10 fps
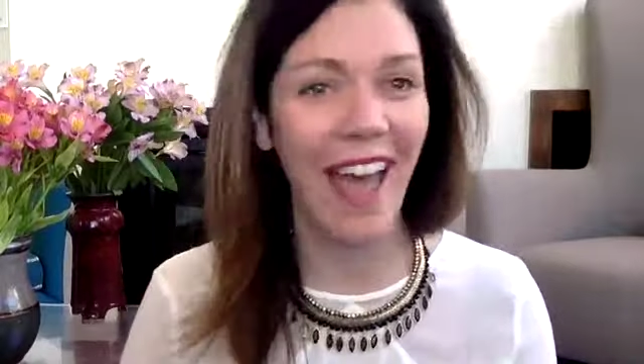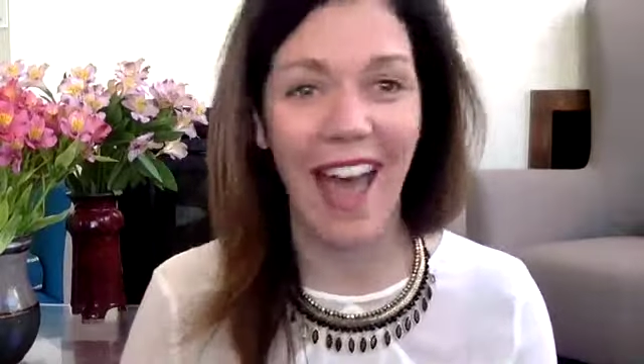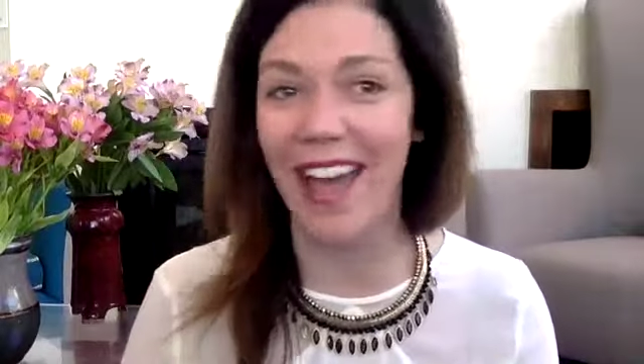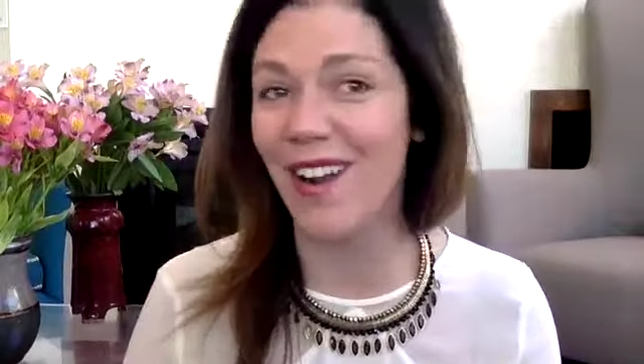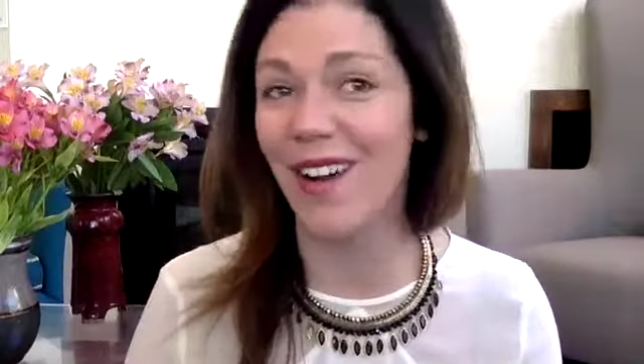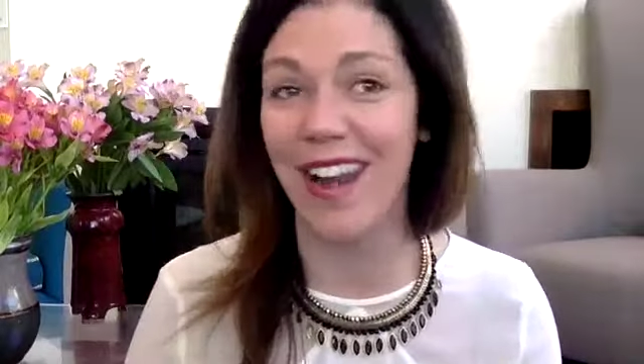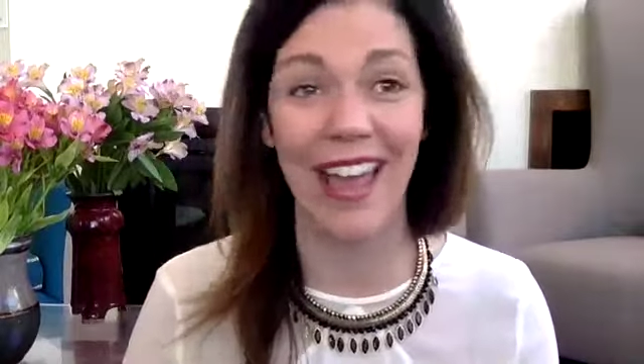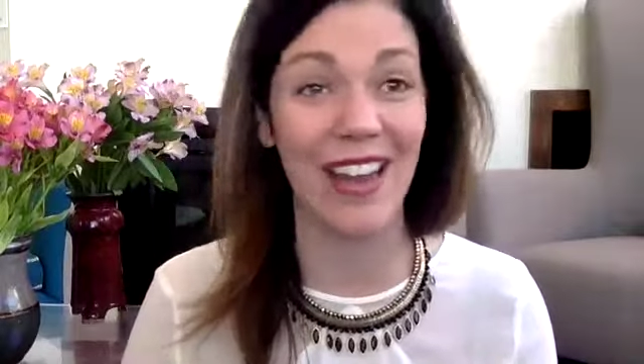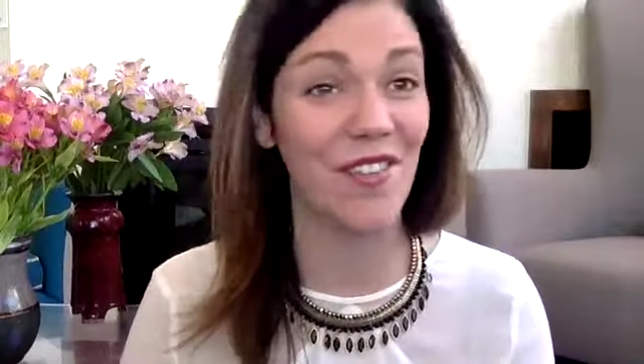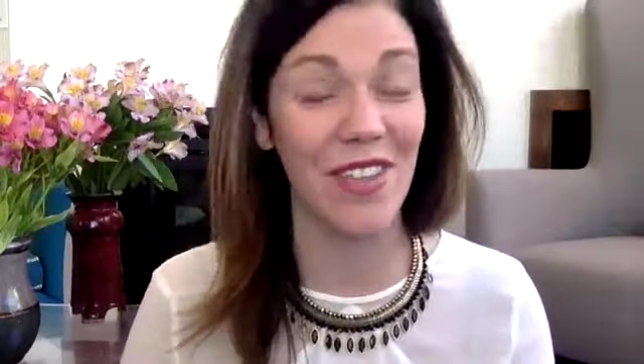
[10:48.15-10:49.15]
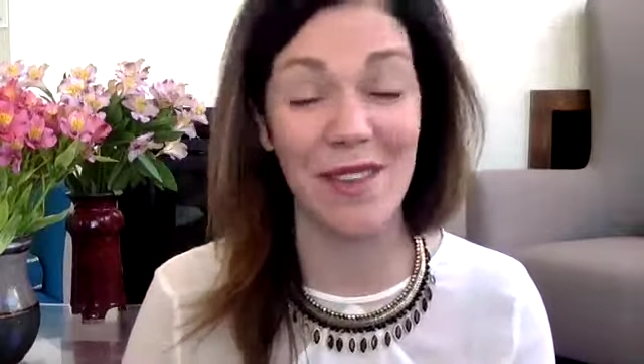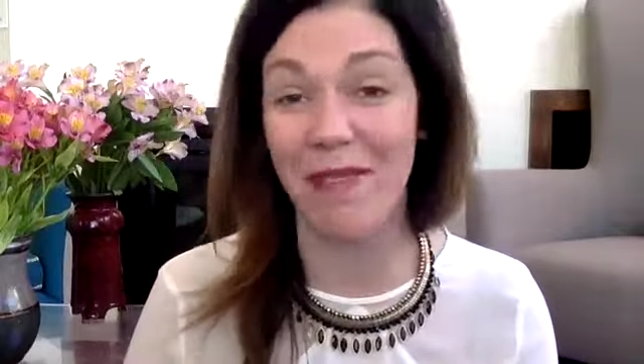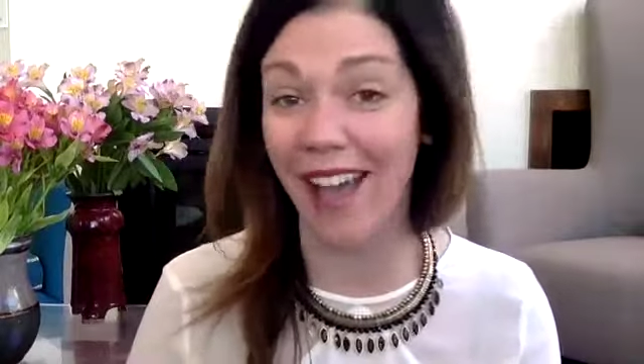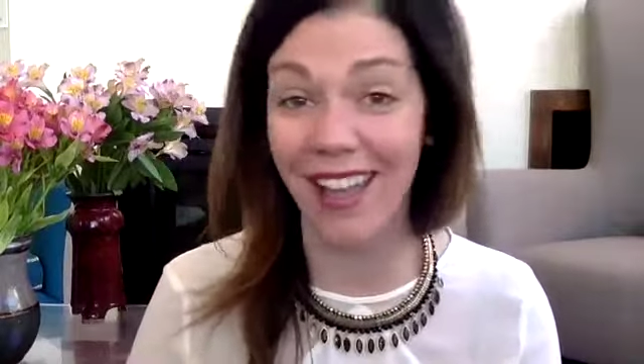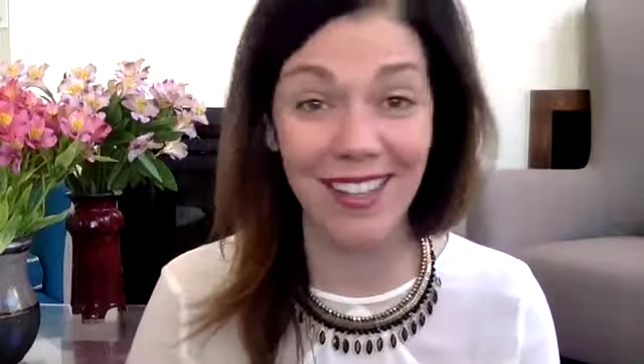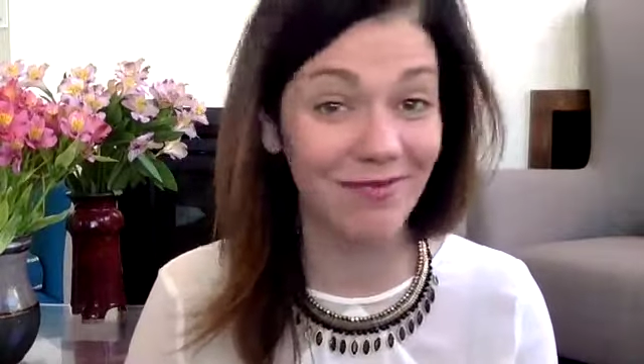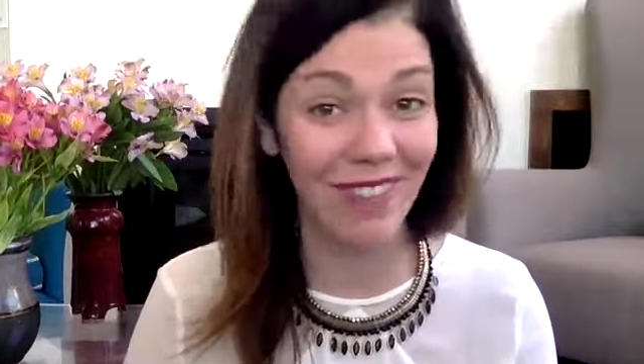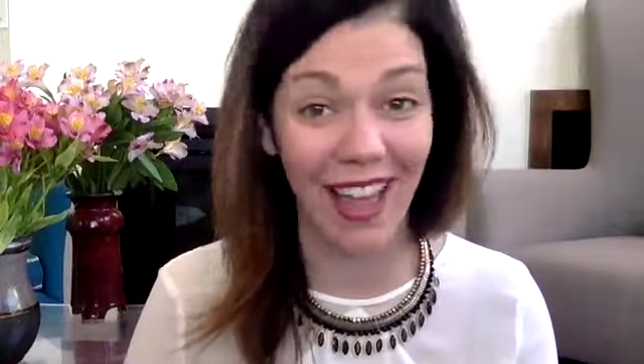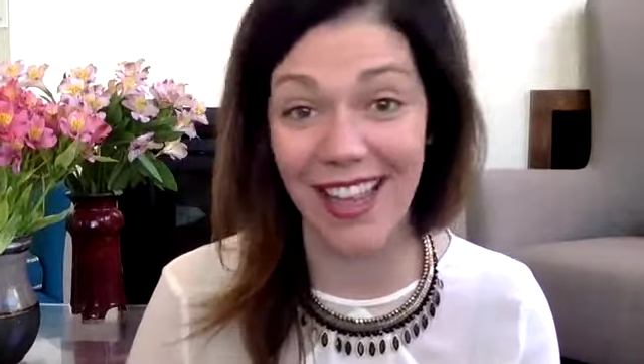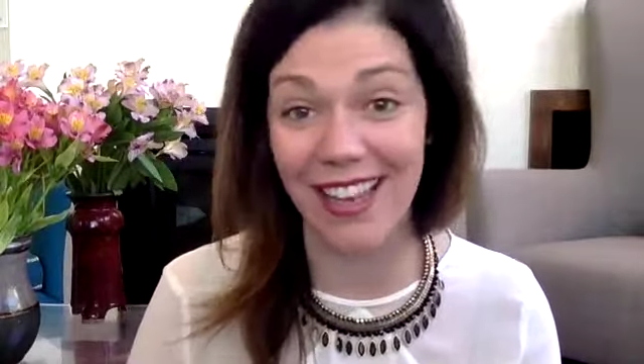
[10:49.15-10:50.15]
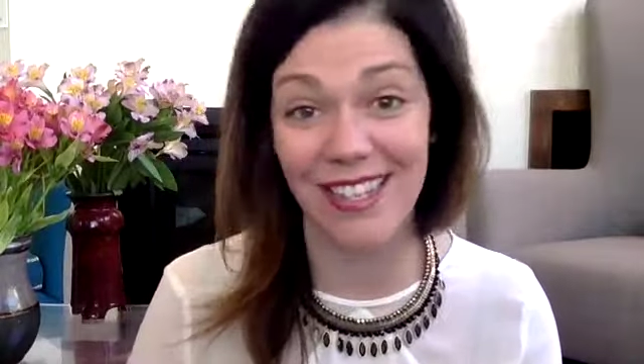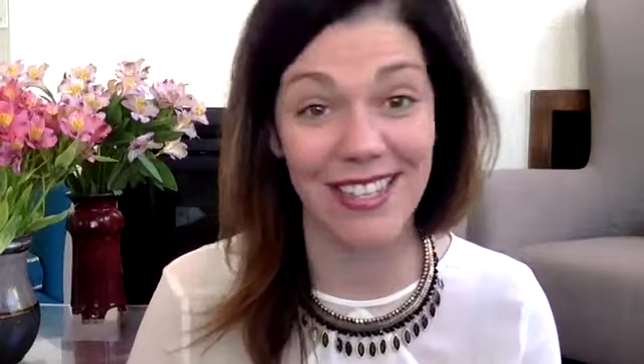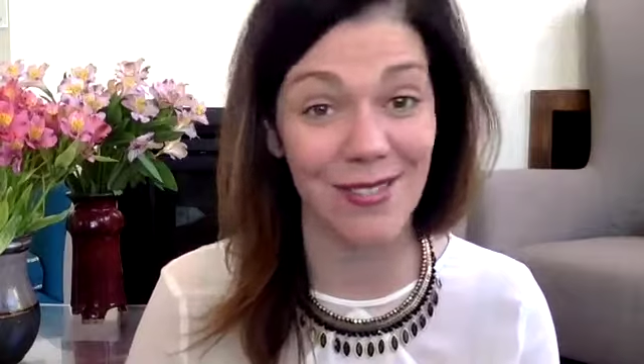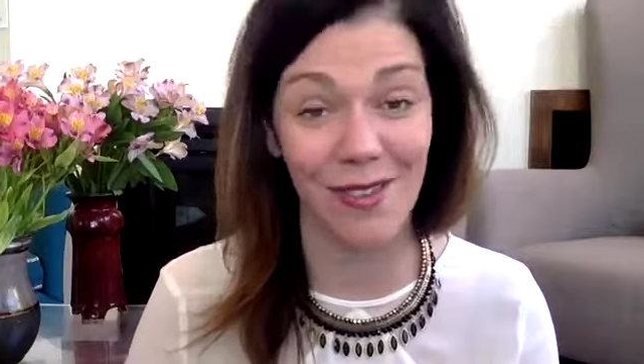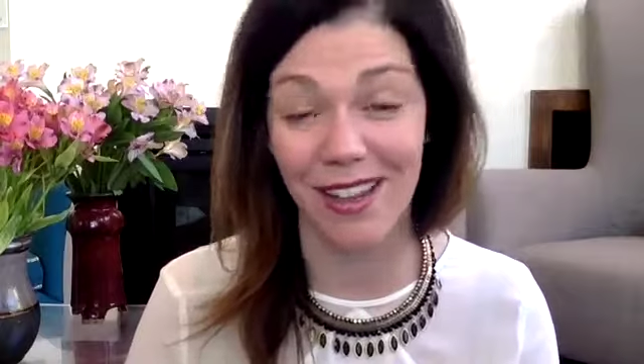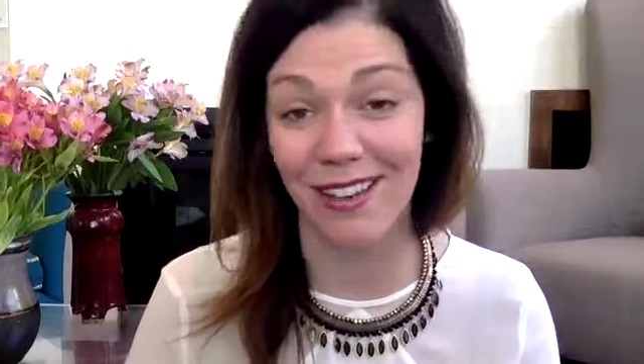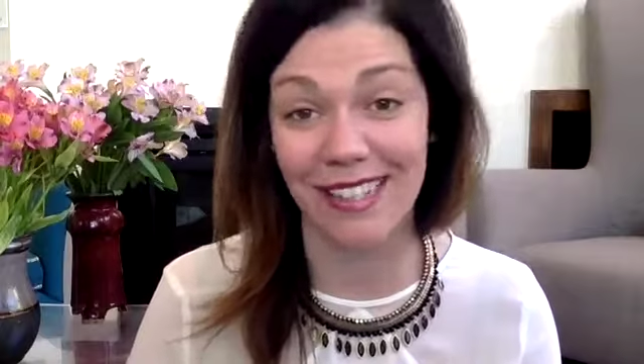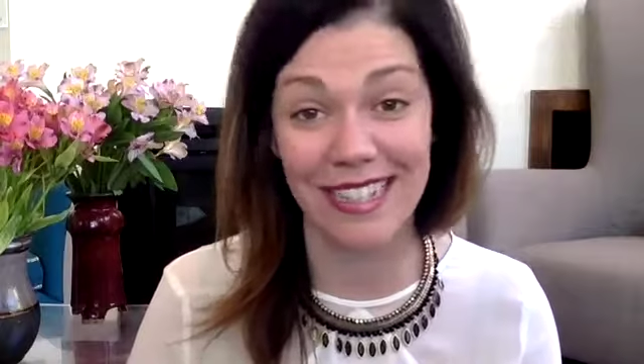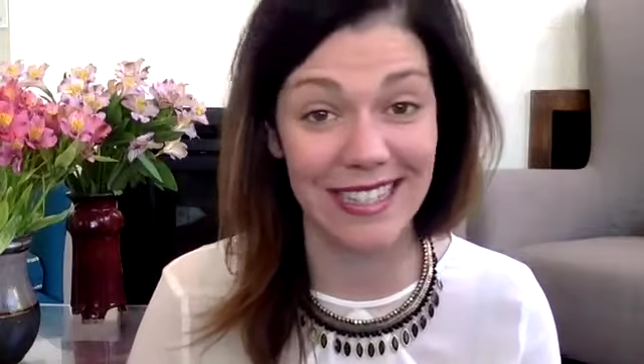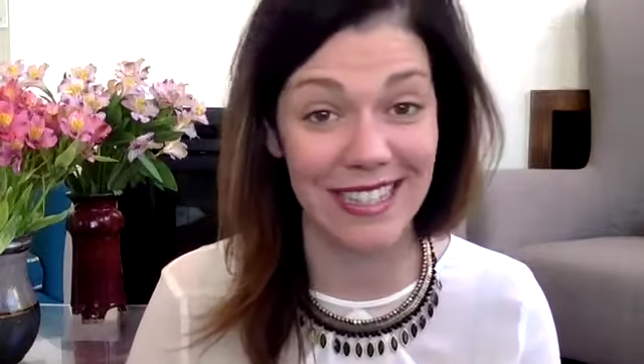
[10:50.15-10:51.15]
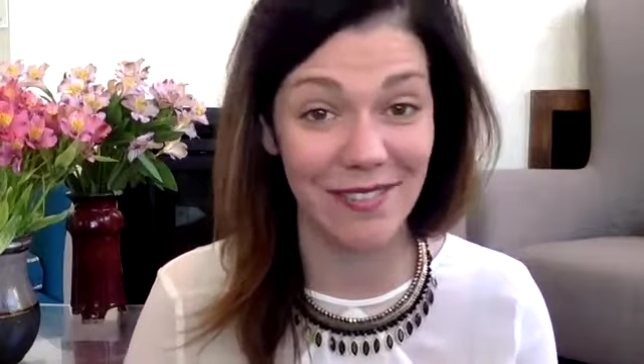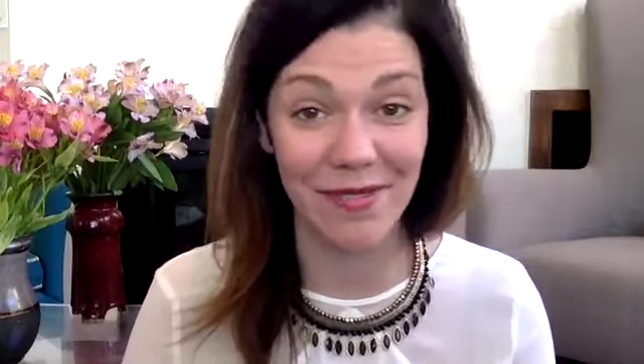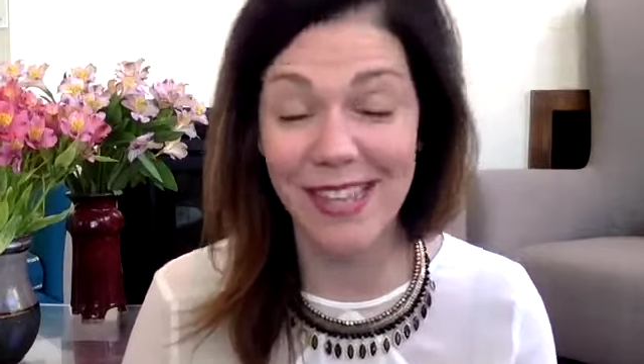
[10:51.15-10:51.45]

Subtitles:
I don't want any feedback. I just want you to listen.